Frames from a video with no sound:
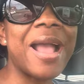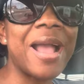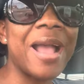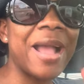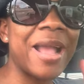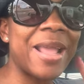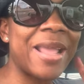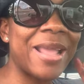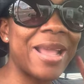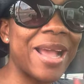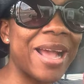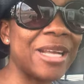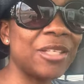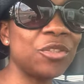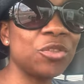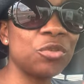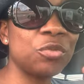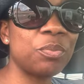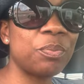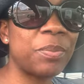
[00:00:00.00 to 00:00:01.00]
i had
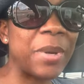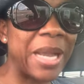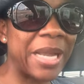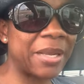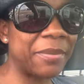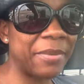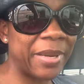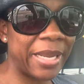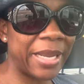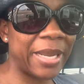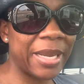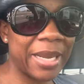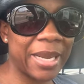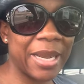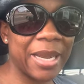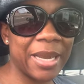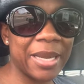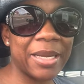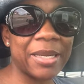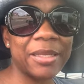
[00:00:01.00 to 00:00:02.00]
to park my
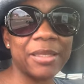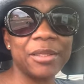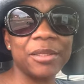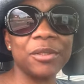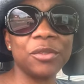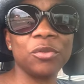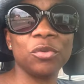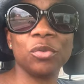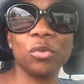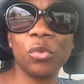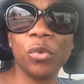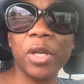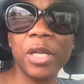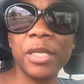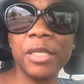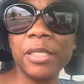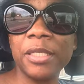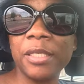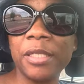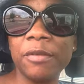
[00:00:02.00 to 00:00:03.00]
car to
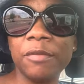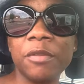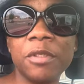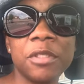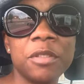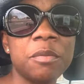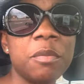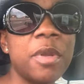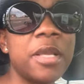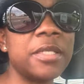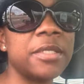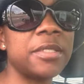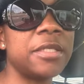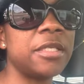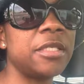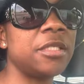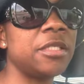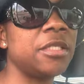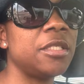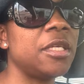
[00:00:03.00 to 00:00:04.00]
quickly give this
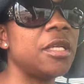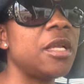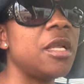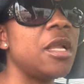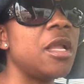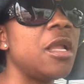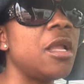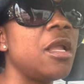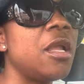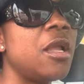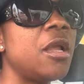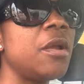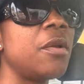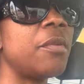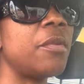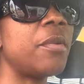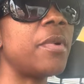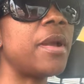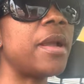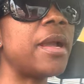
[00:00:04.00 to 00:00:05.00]
message
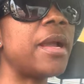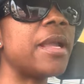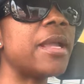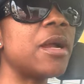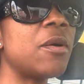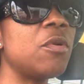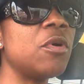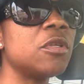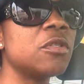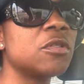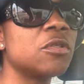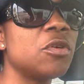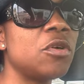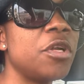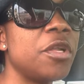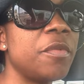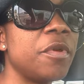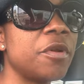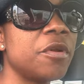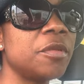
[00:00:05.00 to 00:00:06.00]
why i was
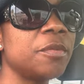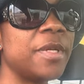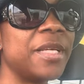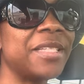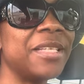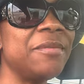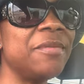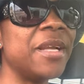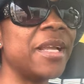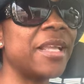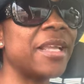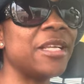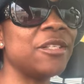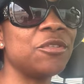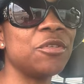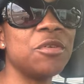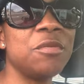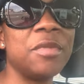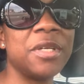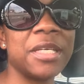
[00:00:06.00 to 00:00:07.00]
going because by the time i get
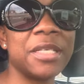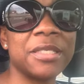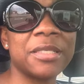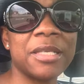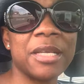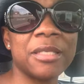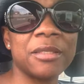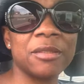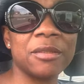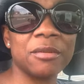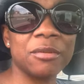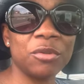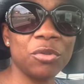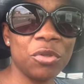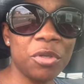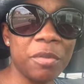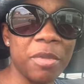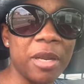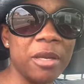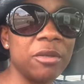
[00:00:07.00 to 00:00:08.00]
home and i start
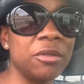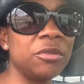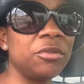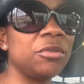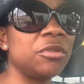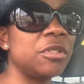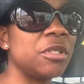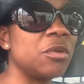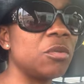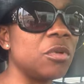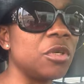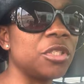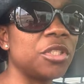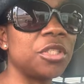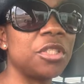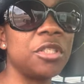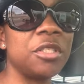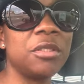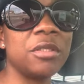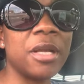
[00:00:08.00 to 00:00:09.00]
doing my laundry
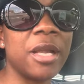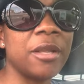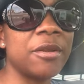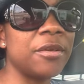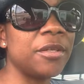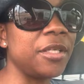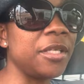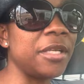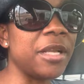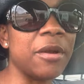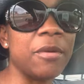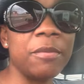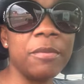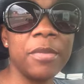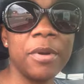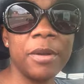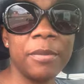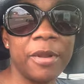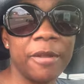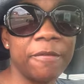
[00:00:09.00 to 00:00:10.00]
washing ironing i,
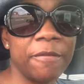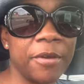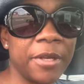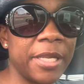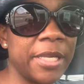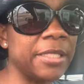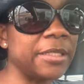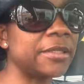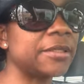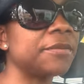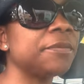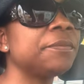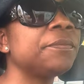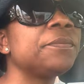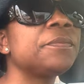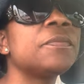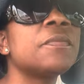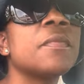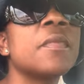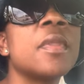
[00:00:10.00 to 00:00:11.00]
I might forget
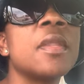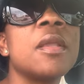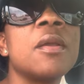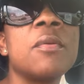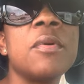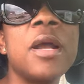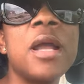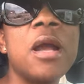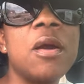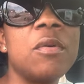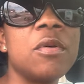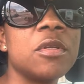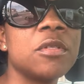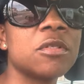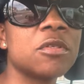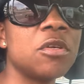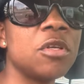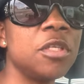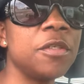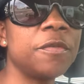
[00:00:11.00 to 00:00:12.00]
why i was
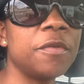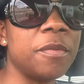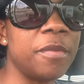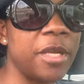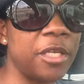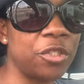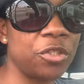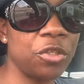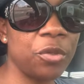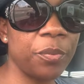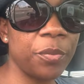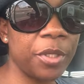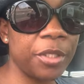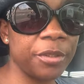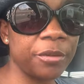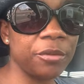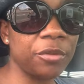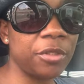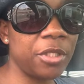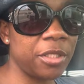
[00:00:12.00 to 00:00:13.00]
going for my shopping
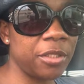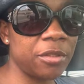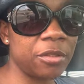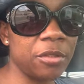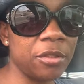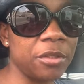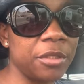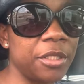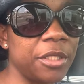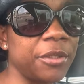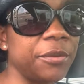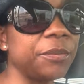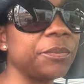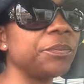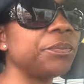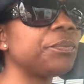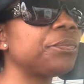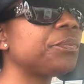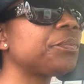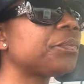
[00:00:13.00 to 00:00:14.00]
today is sunday
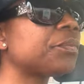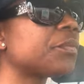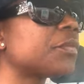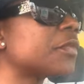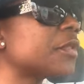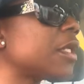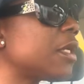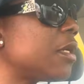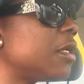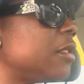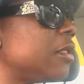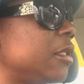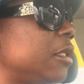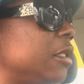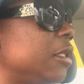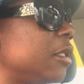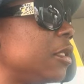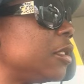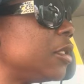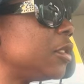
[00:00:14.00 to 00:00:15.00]

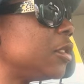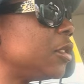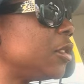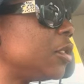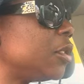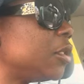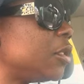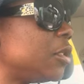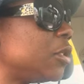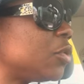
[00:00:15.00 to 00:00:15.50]
the